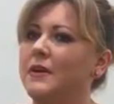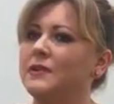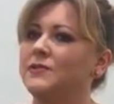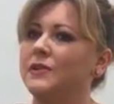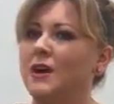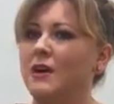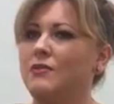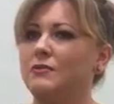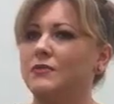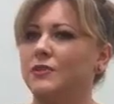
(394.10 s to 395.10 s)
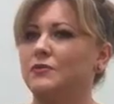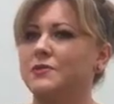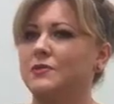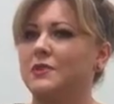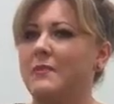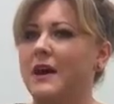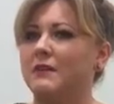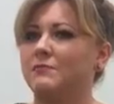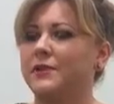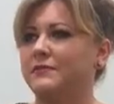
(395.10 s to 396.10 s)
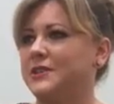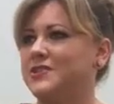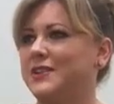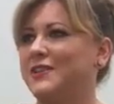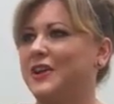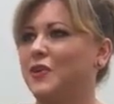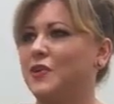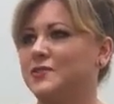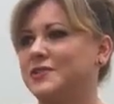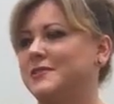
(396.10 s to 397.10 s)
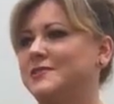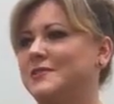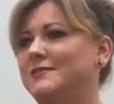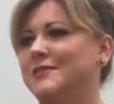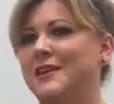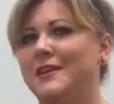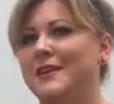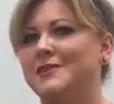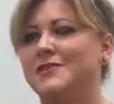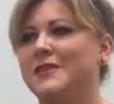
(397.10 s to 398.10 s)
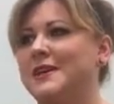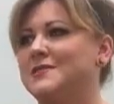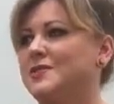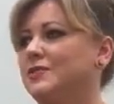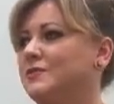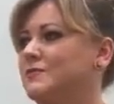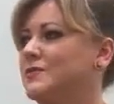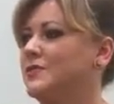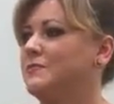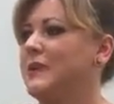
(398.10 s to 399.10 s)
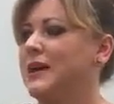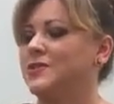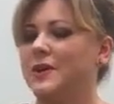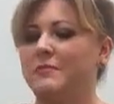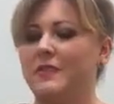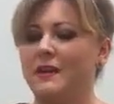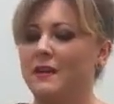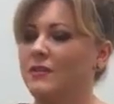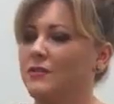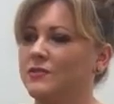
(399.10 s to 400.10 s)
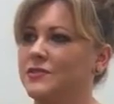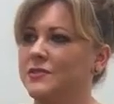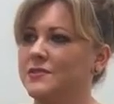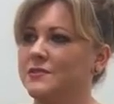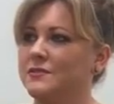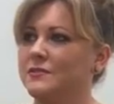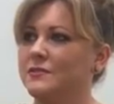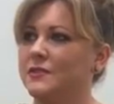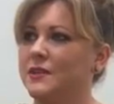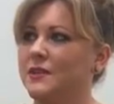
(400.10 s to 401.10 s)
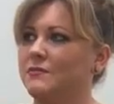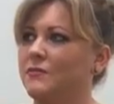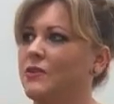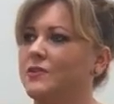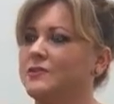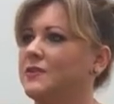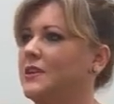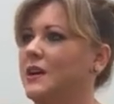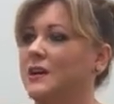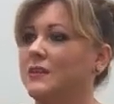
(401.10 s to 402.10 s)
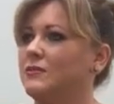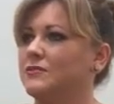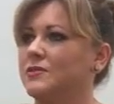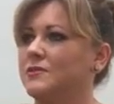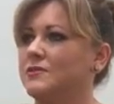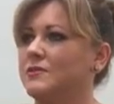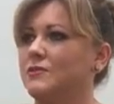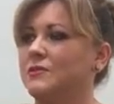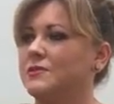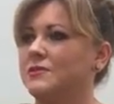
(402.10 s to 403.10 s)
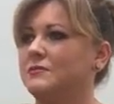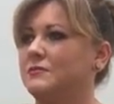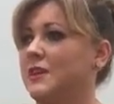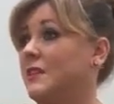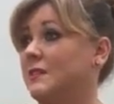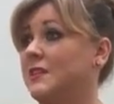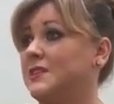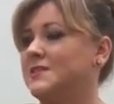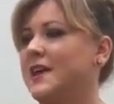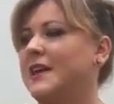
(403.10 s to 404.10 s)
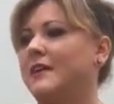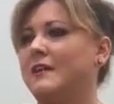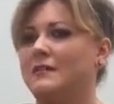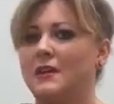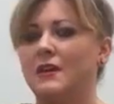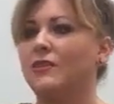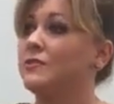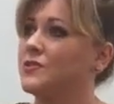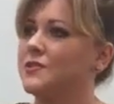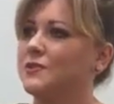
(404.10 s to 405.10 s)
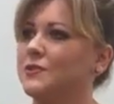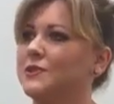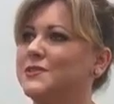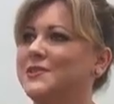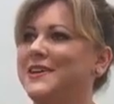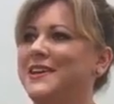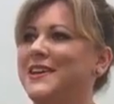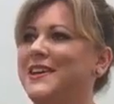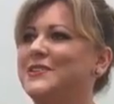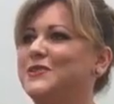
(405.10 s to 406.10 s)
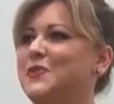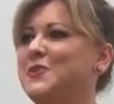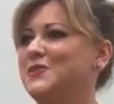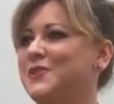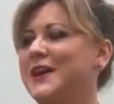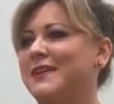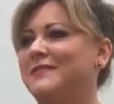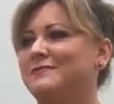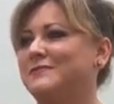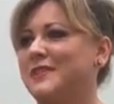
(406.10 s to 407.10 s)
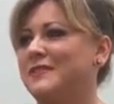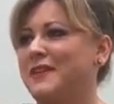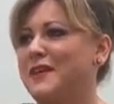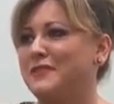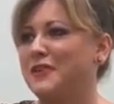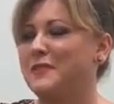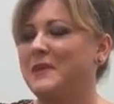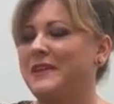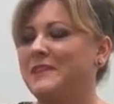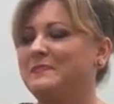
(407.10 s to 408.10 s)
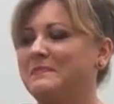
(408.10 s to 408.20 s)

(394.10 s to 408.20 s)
So Carl Jung was all about privileging the unconscious, and so that's to match up the unconscious, what goes on in our unconscious thoughts and in our psyche and our conscious thoughts. So we do that with art therapy.